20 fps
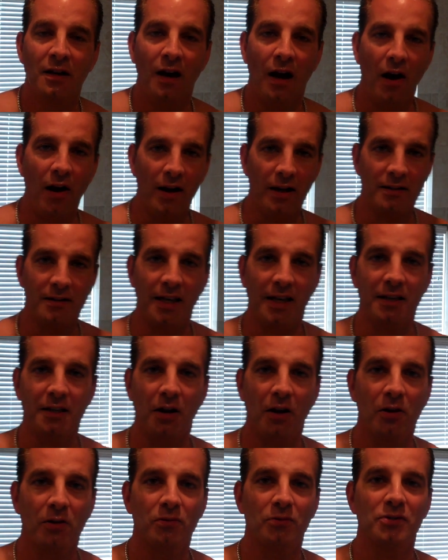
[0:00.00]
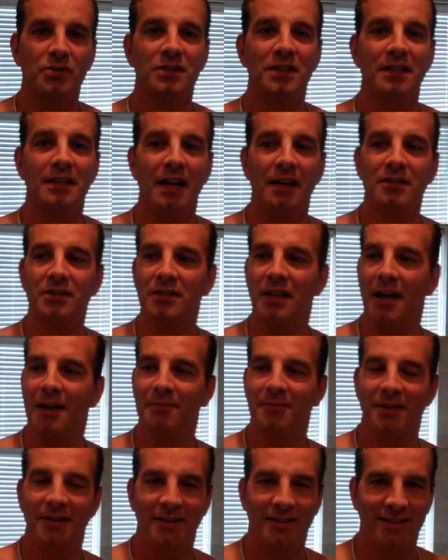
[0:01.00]
All right, take care. We'll see you next
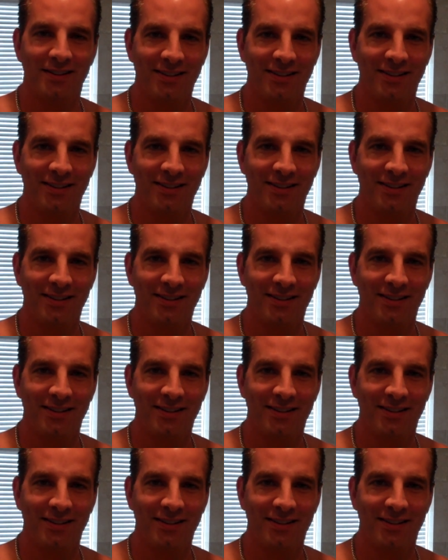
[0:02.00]
time.